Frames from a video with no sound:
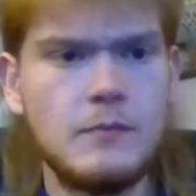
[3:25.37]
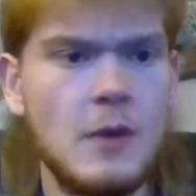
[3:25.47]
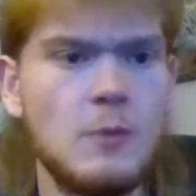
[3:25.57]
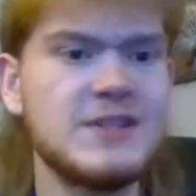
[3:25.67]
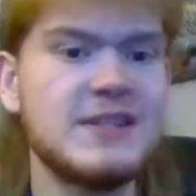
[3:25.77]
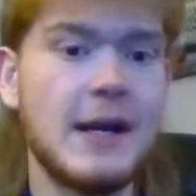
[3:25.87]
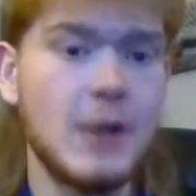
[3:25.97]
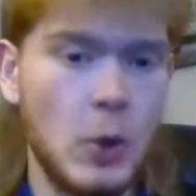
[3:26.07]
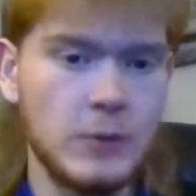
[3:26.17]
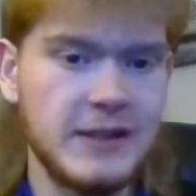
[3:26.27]
was not
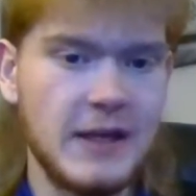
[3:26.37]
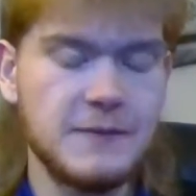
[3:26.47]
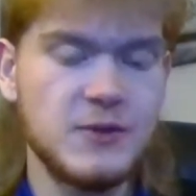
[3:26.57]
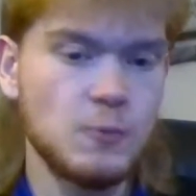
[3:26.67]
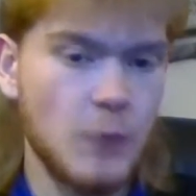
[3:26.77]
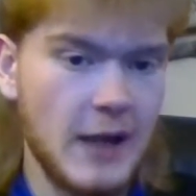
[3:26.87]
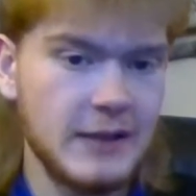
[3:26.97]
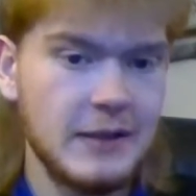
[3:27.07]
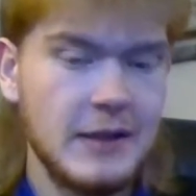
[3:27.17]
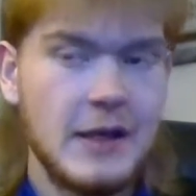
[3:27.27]
old enough to
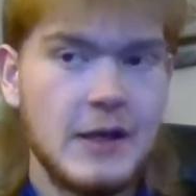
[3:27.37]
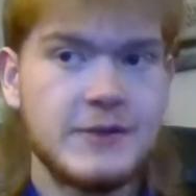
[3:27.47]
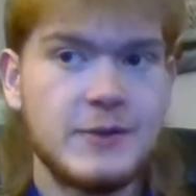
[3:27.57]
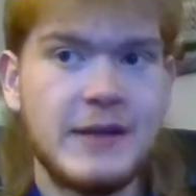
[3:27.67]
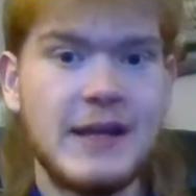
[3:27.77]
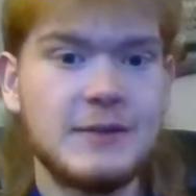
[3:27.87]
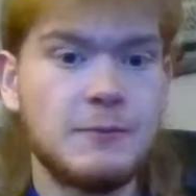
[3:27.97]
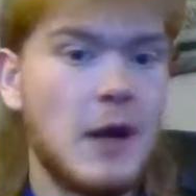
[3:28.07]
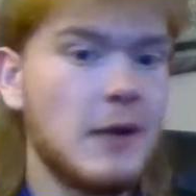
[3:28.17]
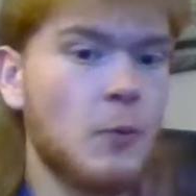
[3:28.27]
run. So he had to
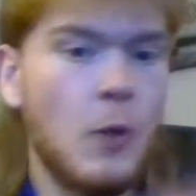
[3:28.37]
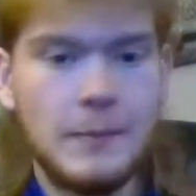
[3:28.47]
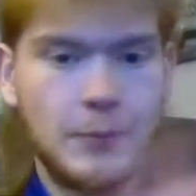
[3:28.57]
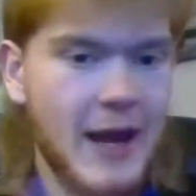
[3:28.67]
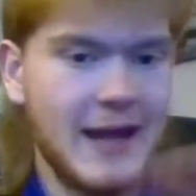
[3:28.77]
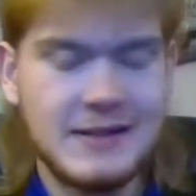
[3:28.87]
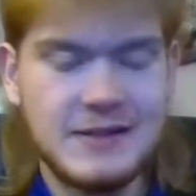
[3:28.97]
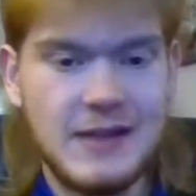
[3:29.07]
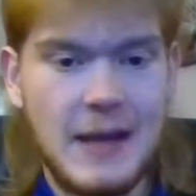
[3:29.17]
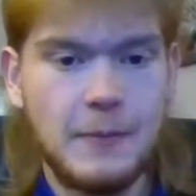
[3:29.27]
run one
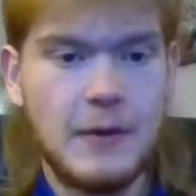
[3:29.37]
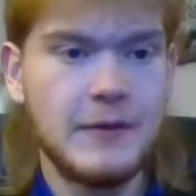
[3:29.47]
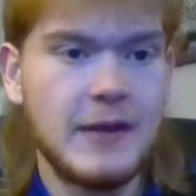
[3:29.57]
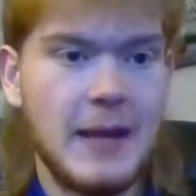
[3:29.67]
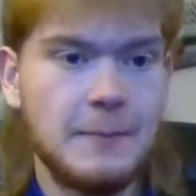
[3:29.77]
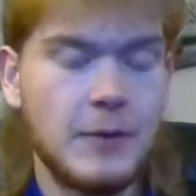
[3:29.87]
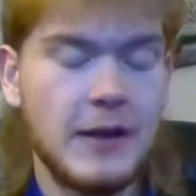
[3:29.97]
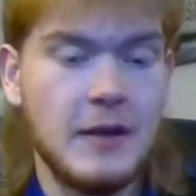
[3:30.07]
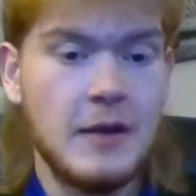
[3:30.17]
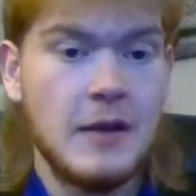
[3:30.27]
practice lap around the
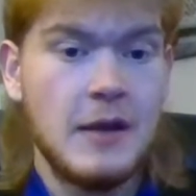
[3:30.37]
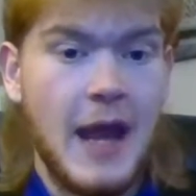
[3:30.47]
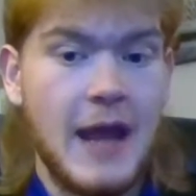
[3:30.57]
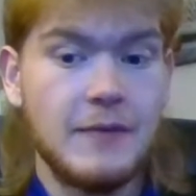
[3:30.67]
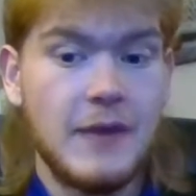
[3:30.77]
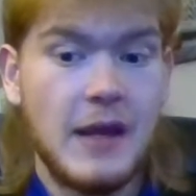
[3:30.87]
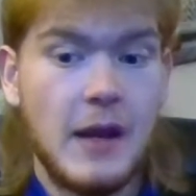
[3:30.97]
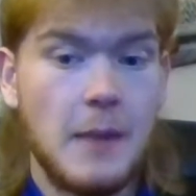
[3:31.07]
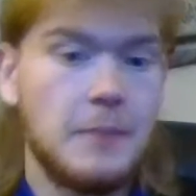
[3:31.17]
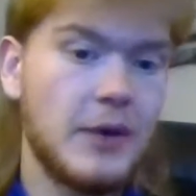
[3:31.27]
apron and then
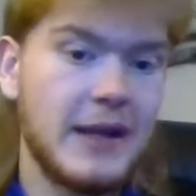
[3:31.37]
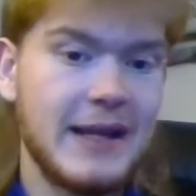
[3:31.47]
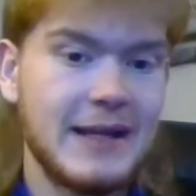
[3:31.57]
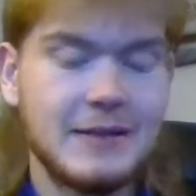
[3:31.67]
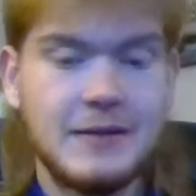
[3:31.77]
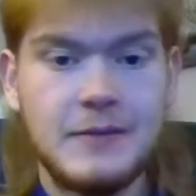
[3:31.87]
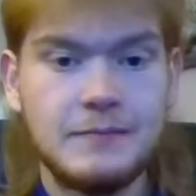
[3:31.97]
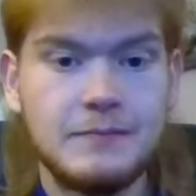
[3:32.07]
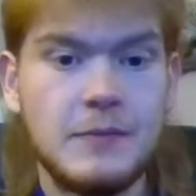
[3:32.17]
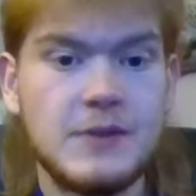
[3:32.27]
bring it in
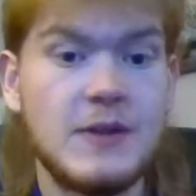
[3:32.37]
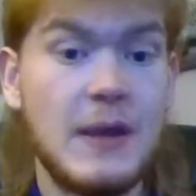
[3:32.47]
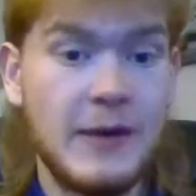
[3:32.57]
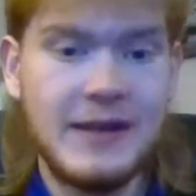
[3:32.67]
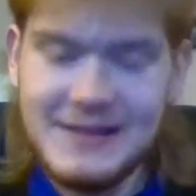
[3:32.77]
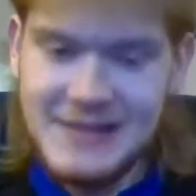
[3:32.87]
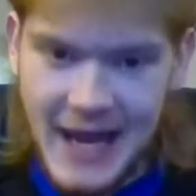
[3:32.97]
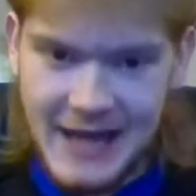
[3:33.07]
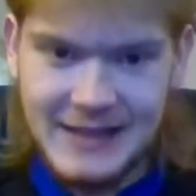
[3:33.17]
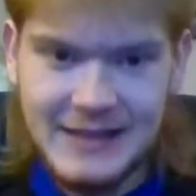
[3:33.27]
so that way he could
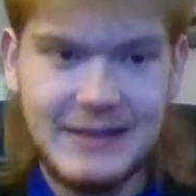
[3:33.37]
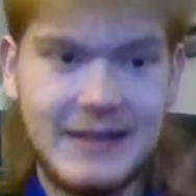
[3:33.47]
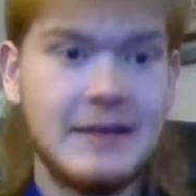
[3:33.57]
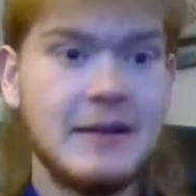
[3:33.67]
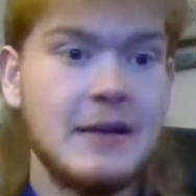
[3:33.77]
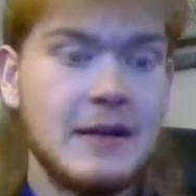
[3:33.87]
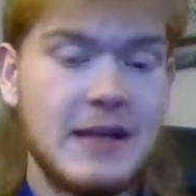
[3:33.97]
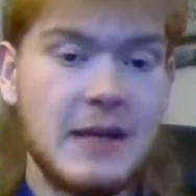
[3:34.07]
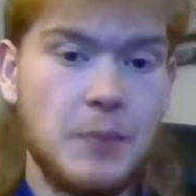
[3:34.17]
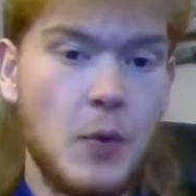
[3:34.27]
technically
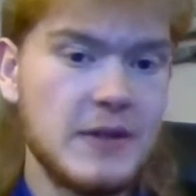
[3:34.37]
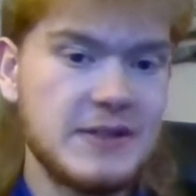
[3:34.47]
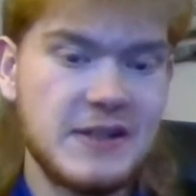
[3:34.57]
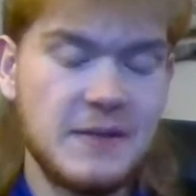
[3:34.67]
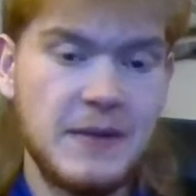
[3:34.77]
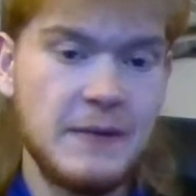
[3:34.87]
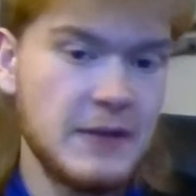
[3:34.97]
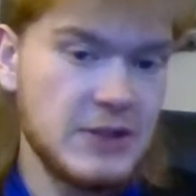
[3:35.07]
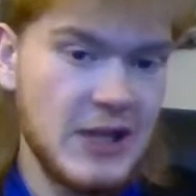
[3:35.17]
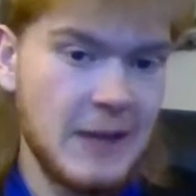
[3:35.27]
get points to compete for
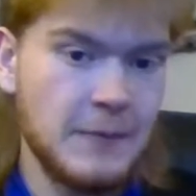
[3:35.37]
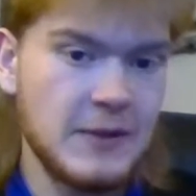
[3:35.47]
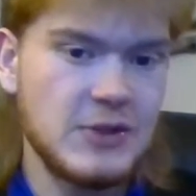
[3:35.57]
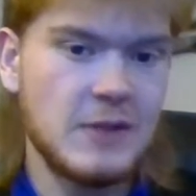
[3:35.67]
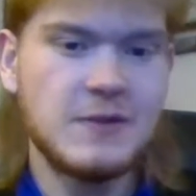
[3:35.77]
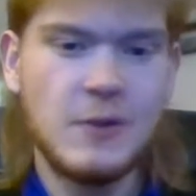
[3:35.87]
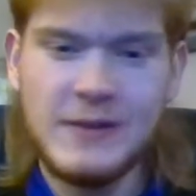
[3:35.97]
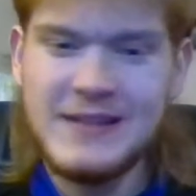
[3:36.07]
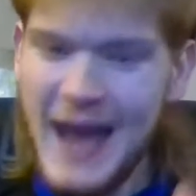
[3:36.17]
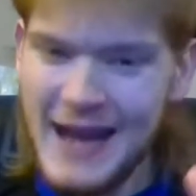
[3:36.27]
the championship. So
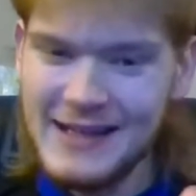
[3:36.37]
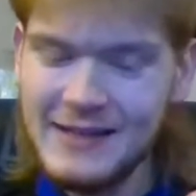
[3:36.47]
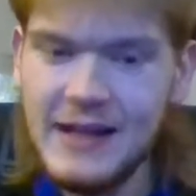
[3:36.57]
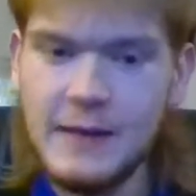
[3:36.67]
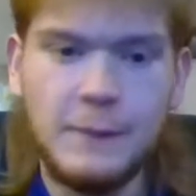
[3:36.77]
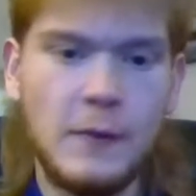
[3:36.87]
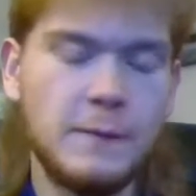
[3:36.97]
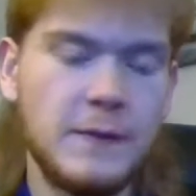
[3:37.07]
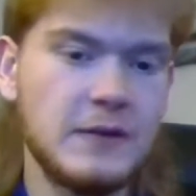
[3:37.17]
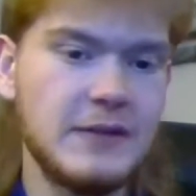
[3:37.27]
we technically had a full
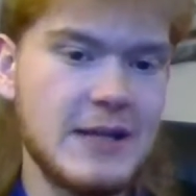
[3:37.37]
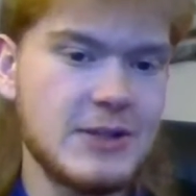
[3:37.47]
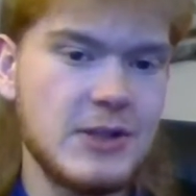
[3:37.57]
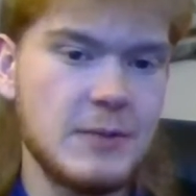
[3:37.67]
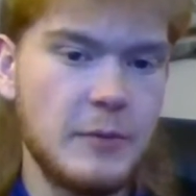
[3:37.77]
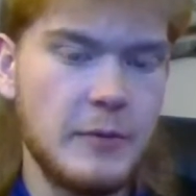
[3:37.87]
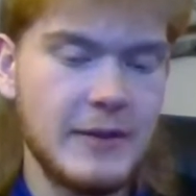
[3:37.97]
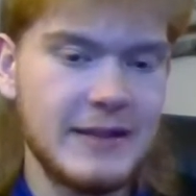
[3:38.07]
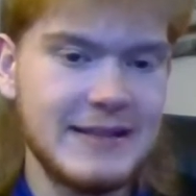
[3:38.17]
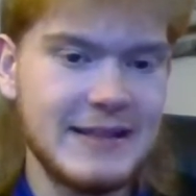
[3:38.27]
field last year, but we
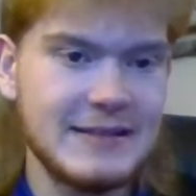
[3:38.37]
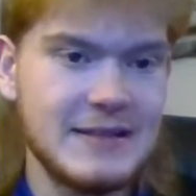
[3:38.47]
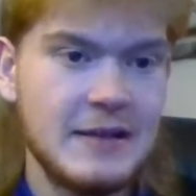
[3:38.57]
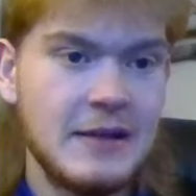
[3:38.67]
really didn't.